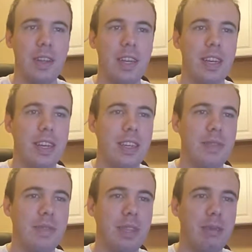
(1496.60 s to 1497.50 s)

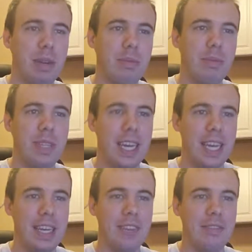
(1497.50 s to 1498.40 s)
um, they probably
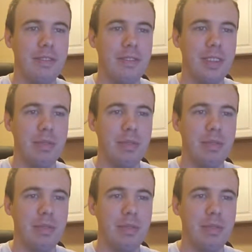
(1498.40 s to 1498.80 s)
have